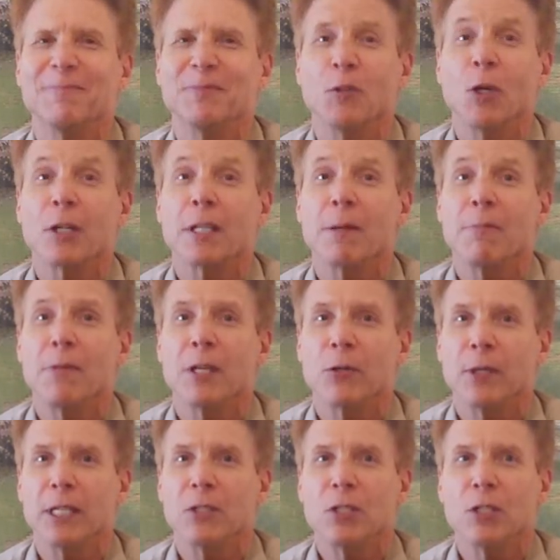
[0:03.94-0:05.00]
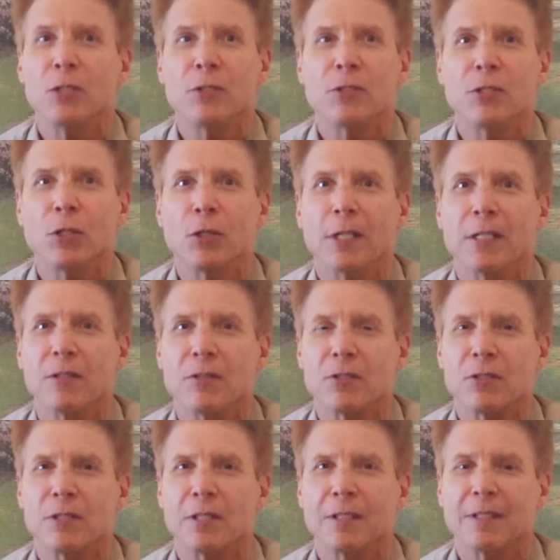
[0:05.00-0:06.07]
Welcome Theory 2
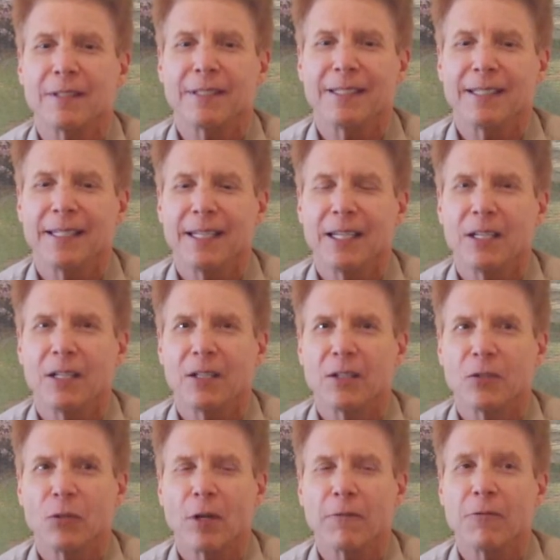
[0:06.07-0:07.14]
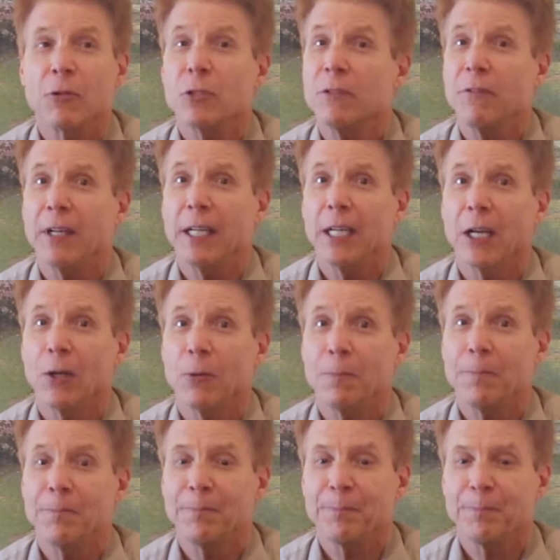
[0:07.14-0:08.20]
students to our first video.
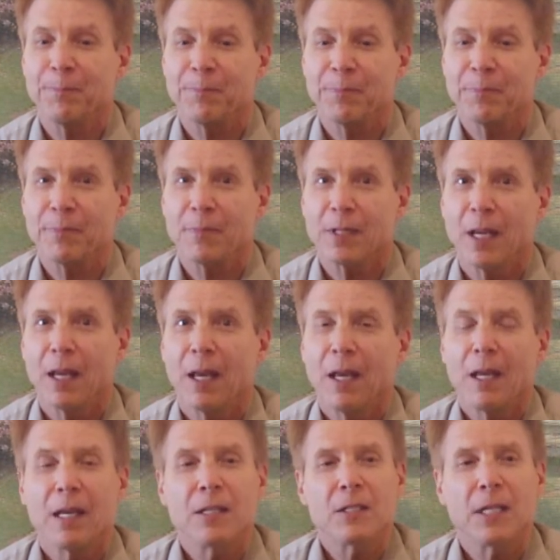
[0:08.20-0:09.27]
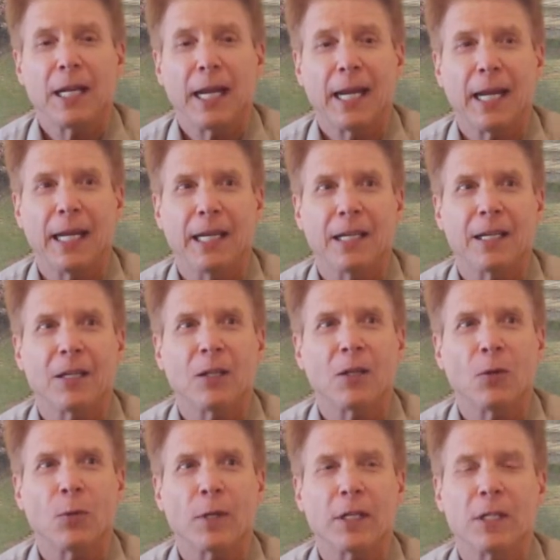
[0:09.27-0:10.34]
Today I
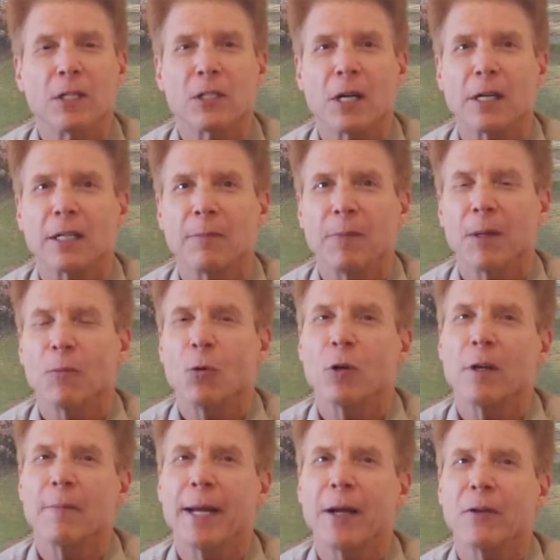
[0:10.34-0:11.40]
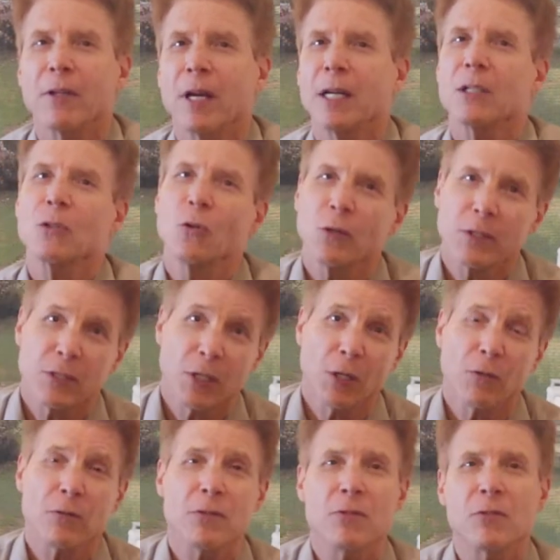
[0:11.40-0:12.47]
wanted to talk a bit more about non-chord
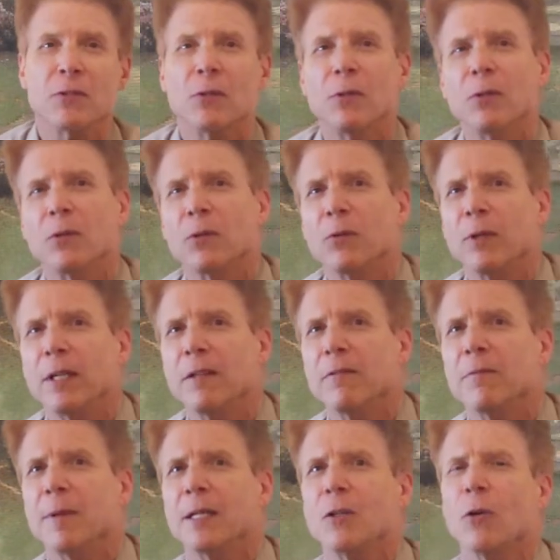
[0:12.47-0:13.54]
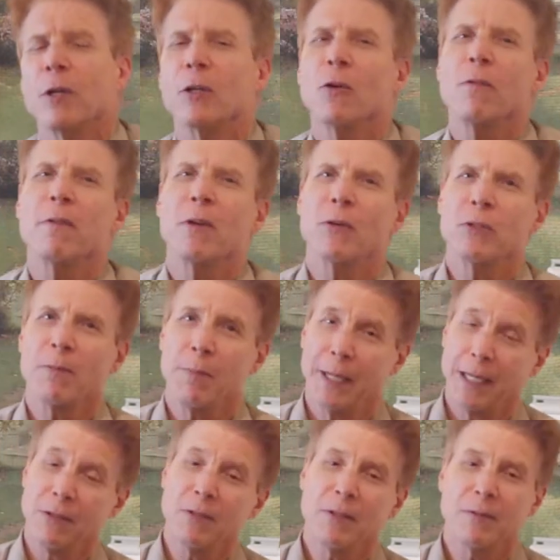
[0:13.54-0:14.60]
tones. We've been going over those a
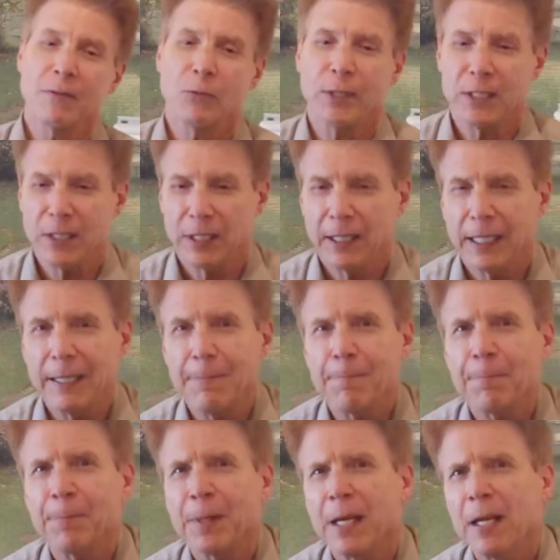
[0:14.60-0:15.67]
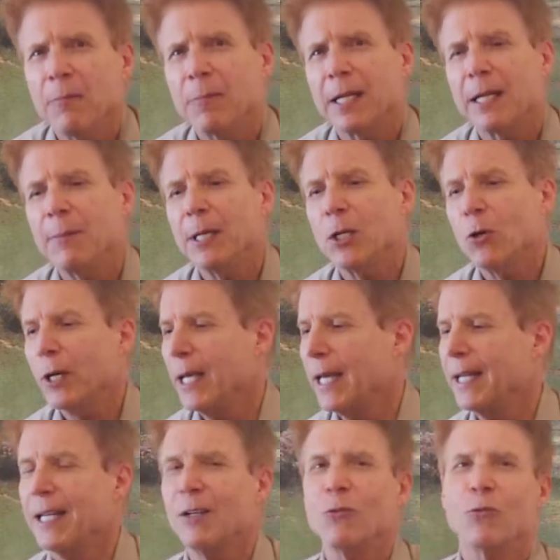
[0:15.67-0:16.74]
bit recently, but let me go
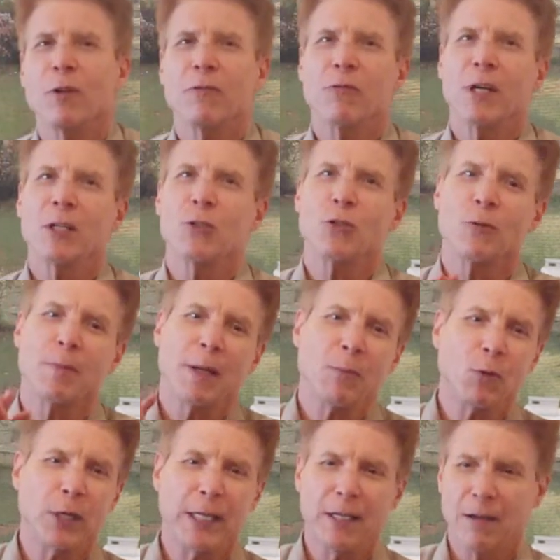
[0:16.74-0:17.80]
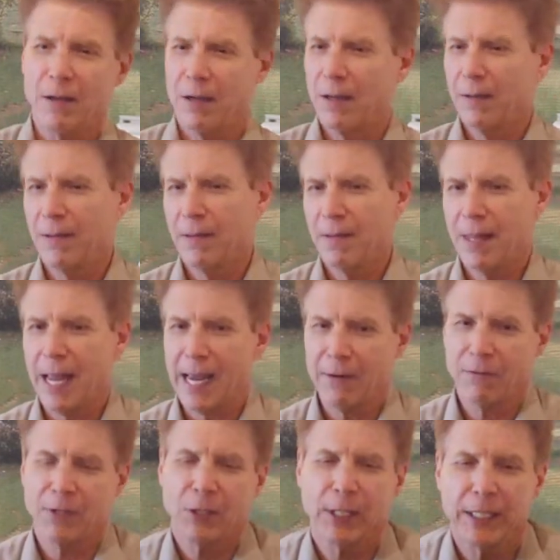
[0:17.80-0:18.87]
ahead and refresh your memory on
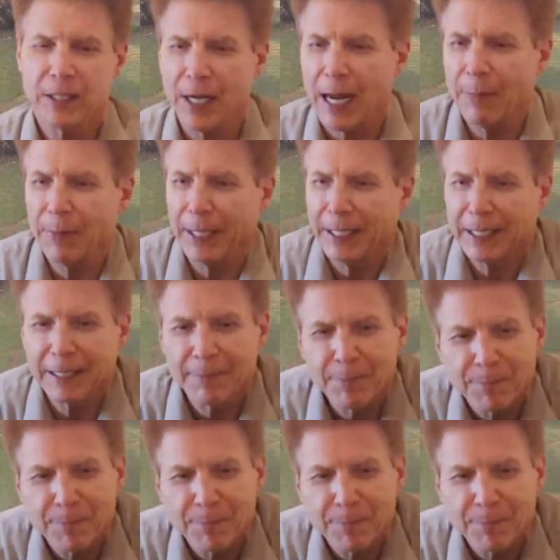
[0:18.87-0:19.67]
that very topic.